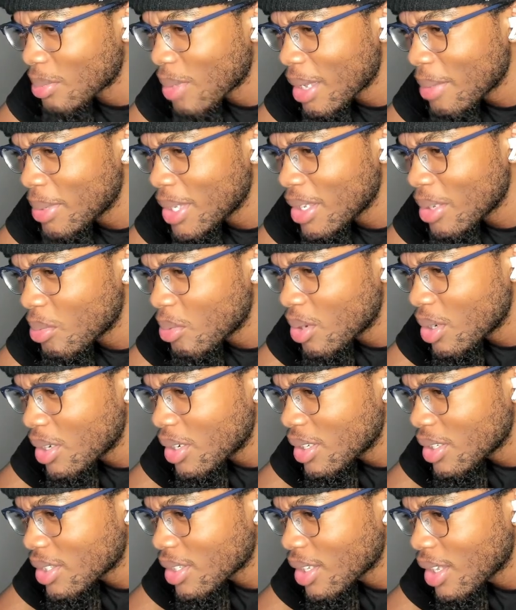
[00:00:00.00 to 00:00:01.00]
Maybe it
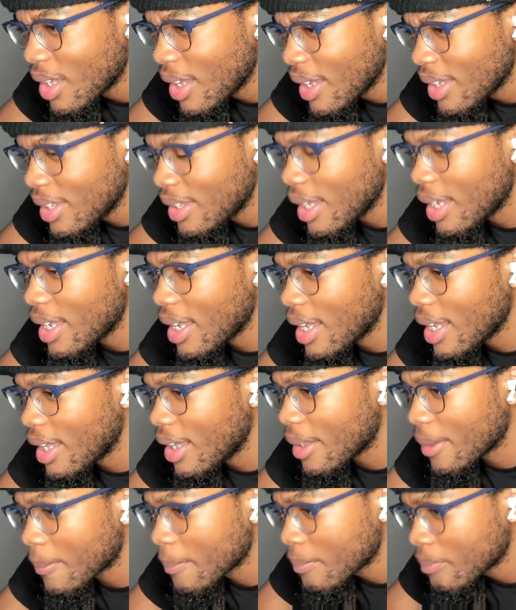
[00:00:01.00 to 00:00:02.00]
was. Yeah.